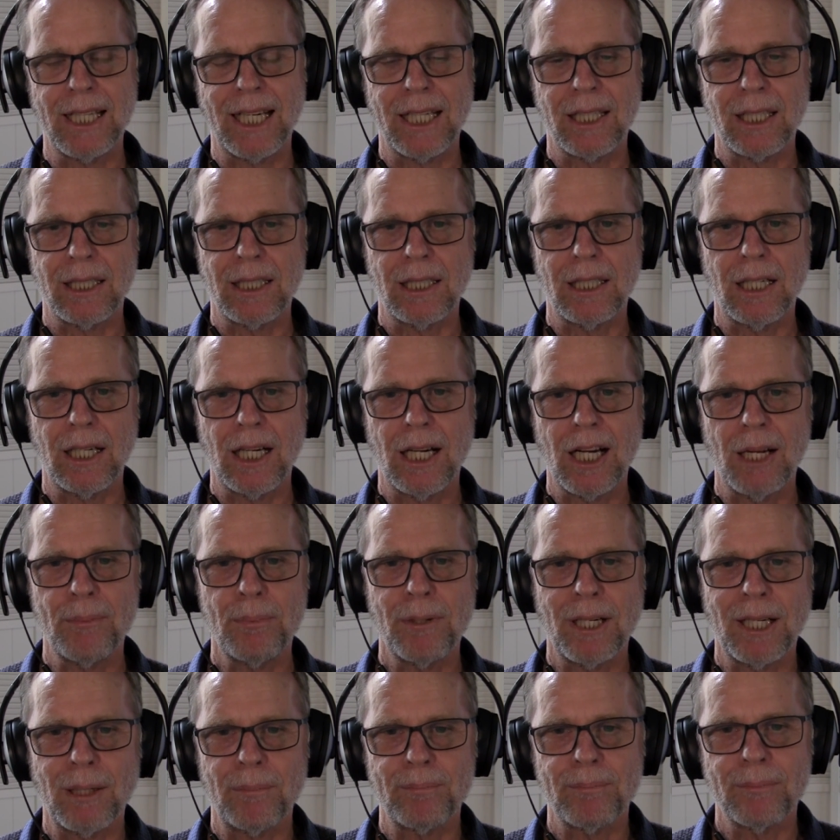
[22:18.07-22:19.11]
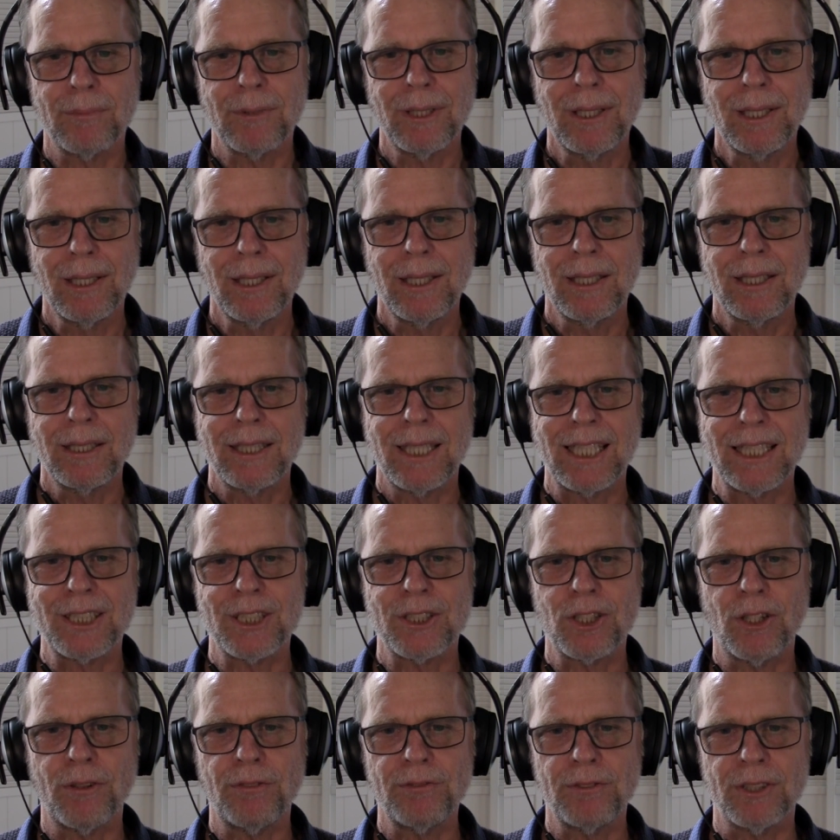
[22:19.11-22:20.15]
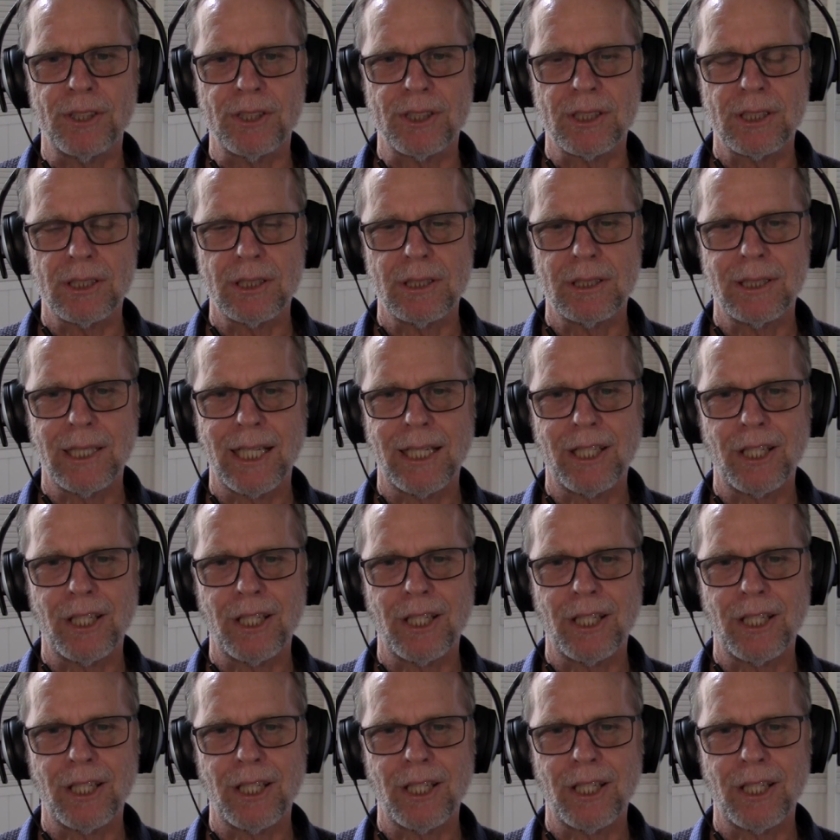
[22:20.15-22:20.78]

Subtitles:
They can open up their softness.